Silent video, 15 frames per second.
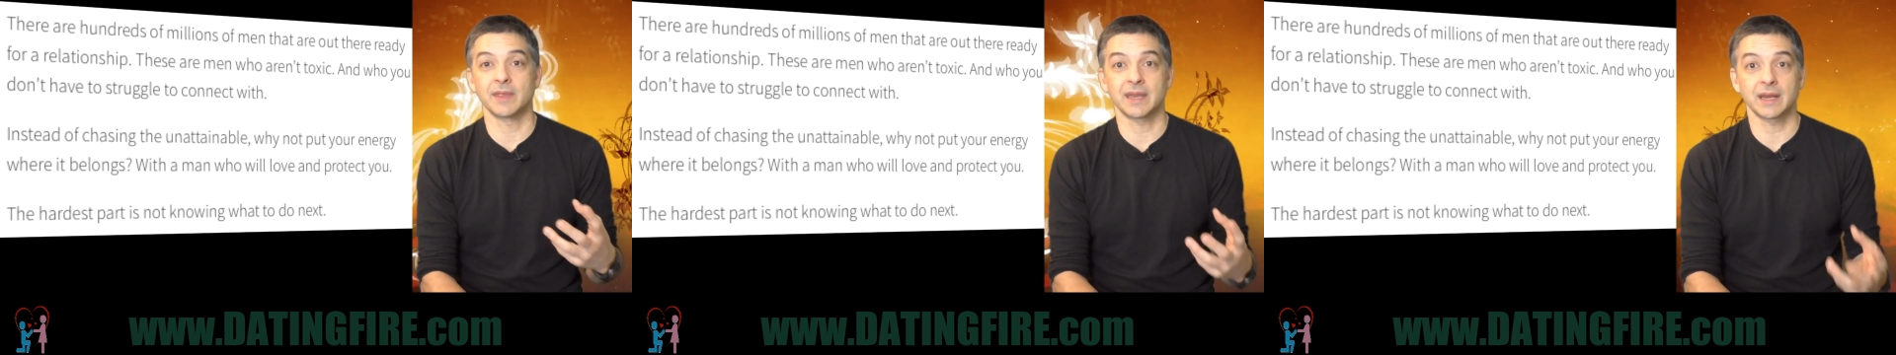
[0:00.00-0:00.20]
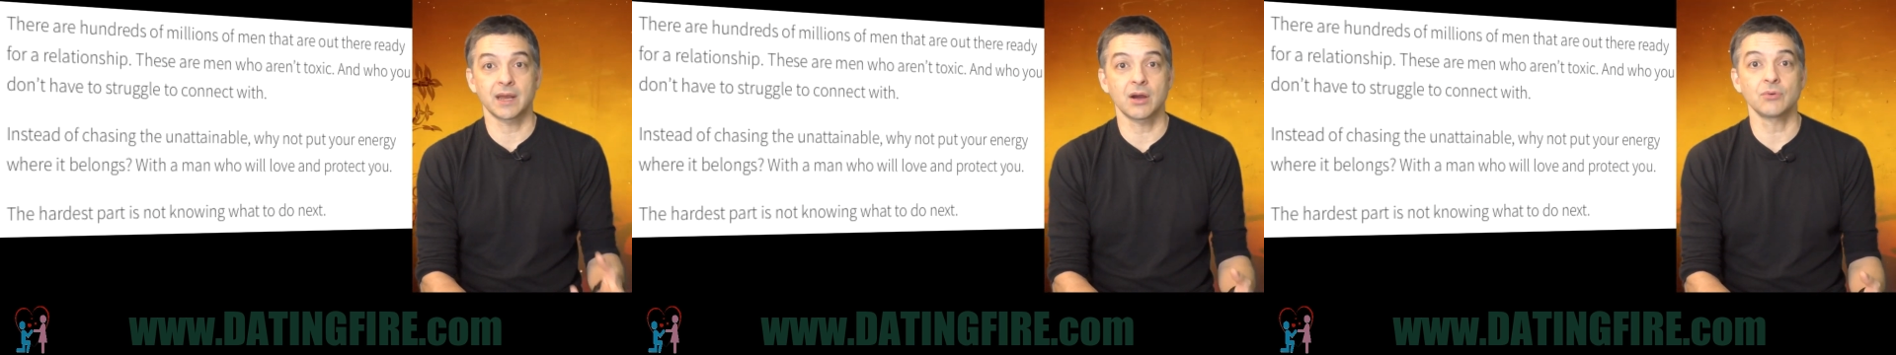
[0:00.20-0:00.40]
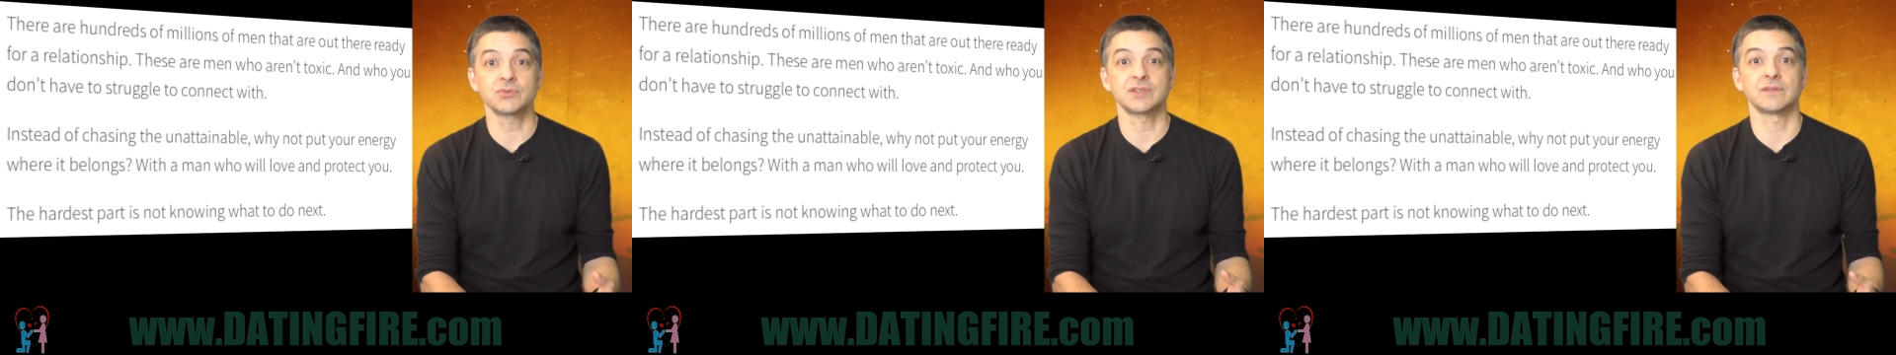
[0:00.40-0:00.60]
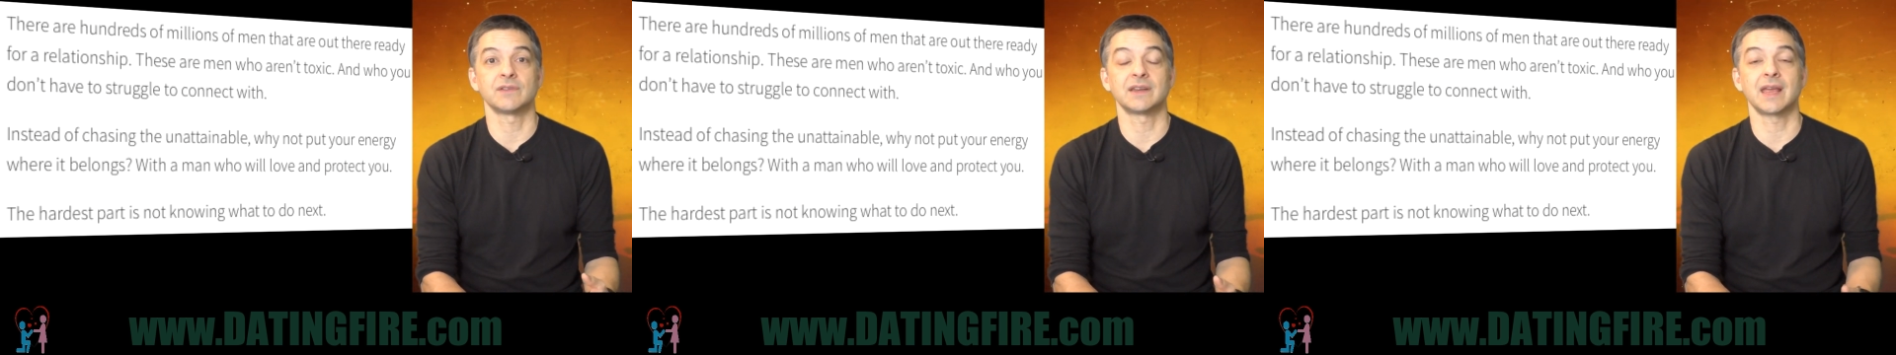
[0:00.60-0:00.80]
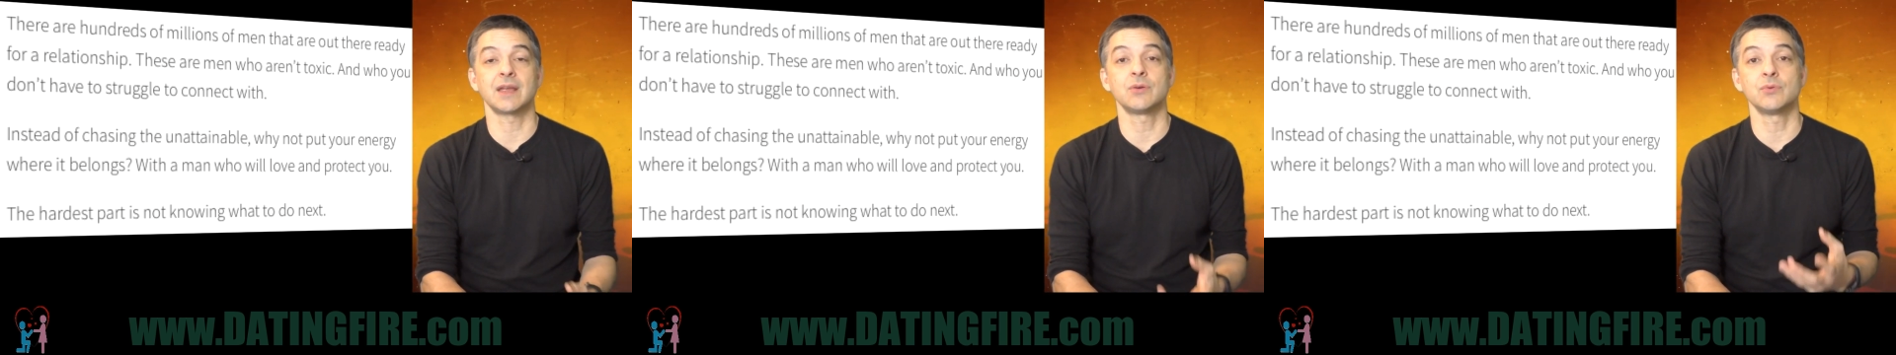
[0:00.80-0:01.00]
that I coach
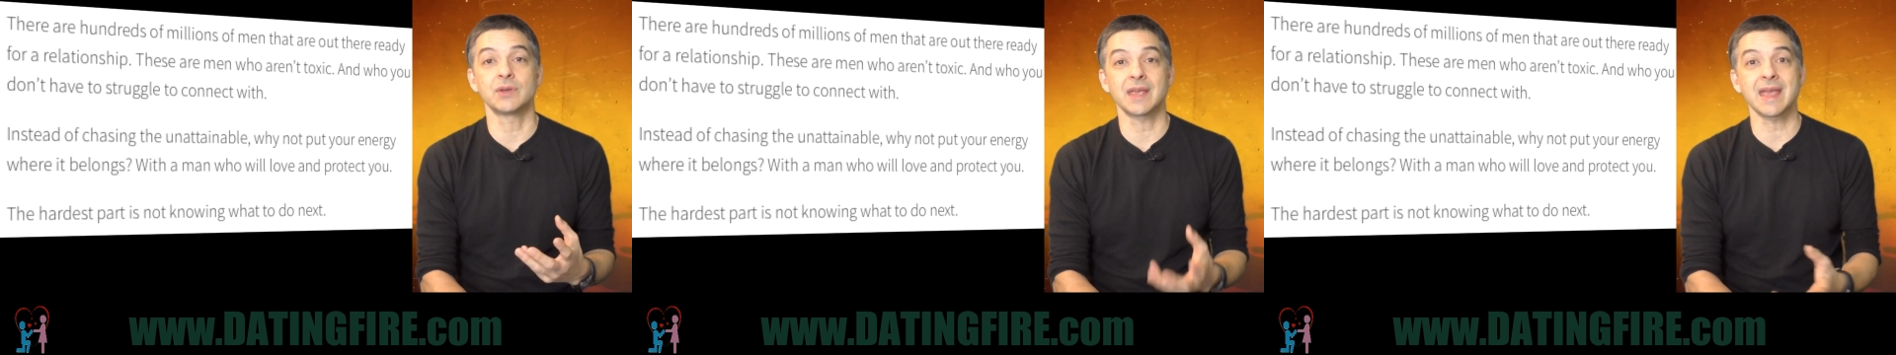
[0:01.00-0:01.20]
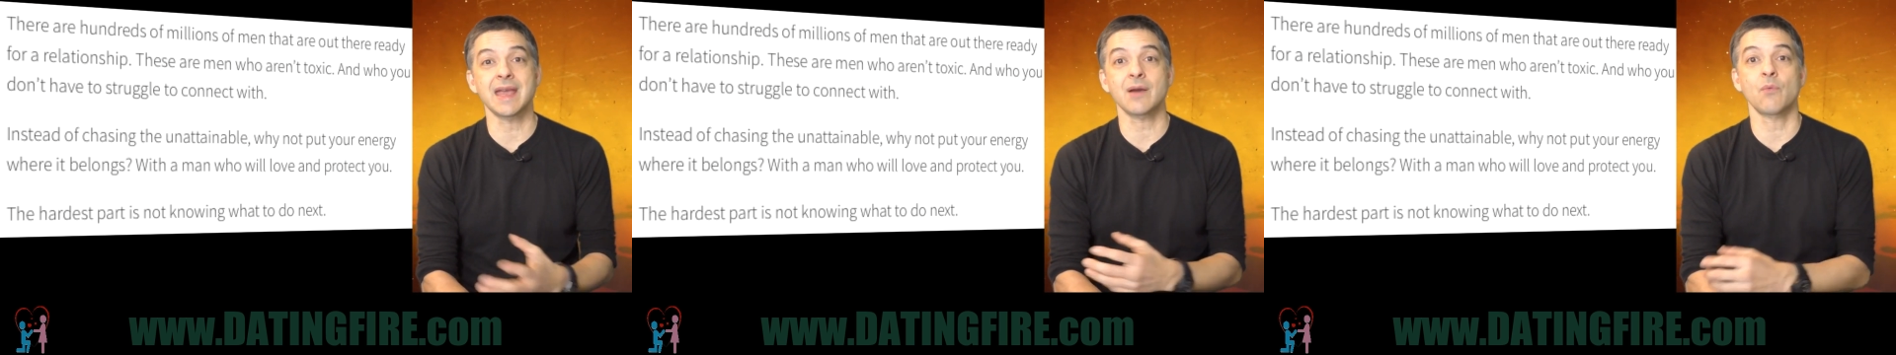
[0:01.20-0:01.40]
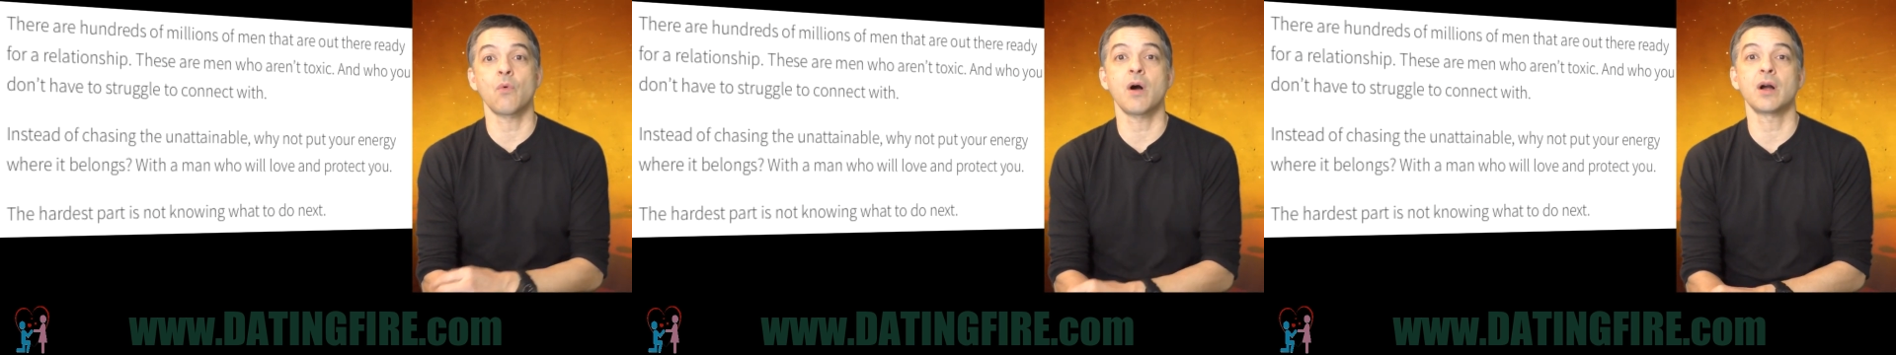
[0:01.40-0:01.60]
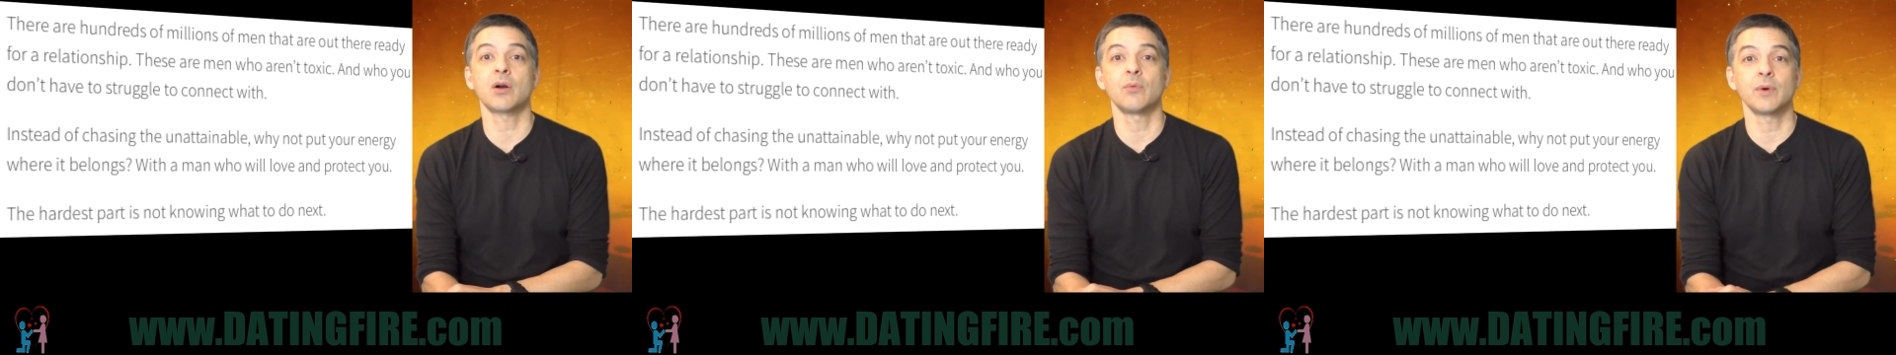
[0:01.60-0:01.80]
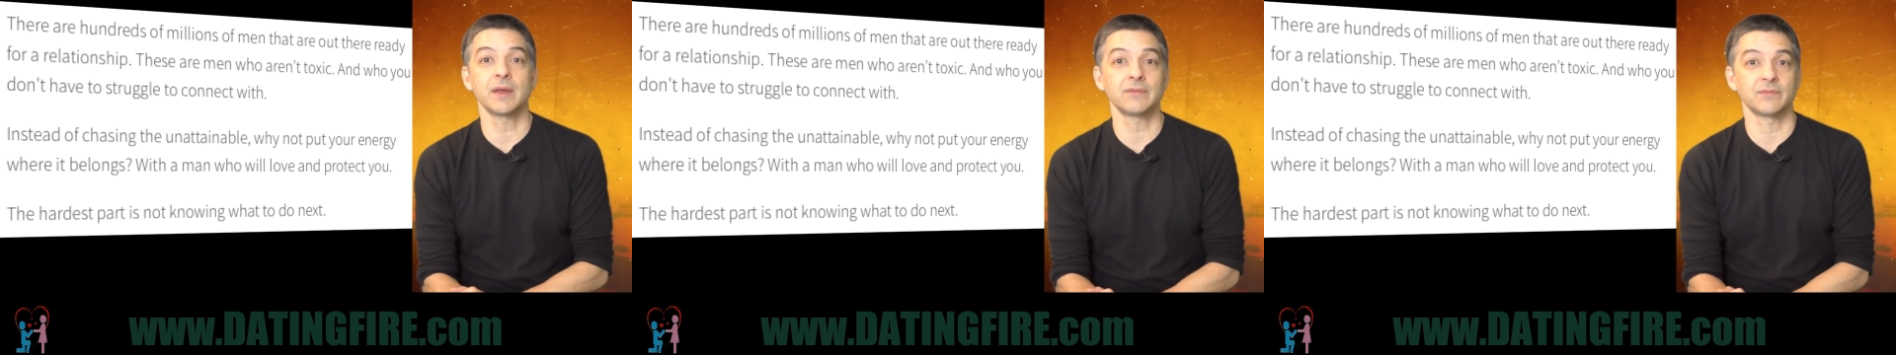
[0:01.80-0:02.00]
every day who can't walk
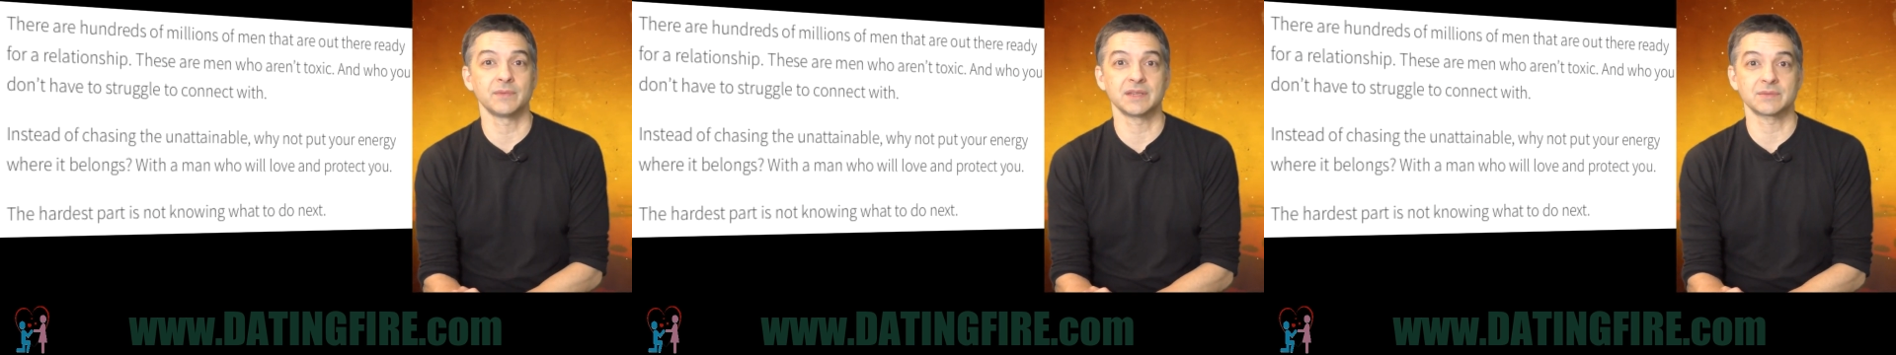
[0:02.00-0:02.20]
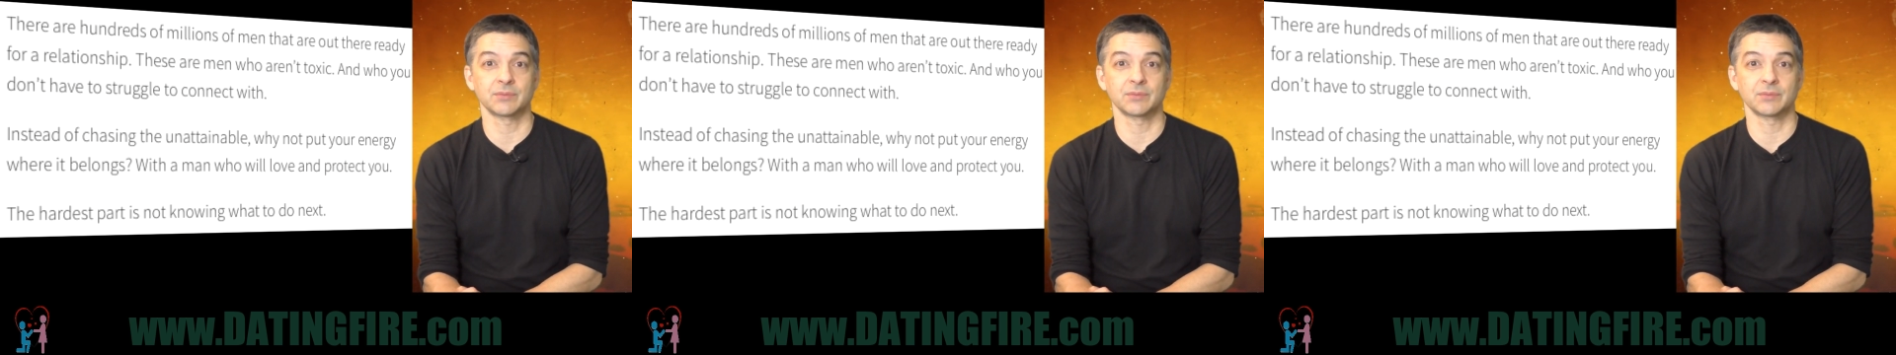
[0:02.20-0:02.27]
away from these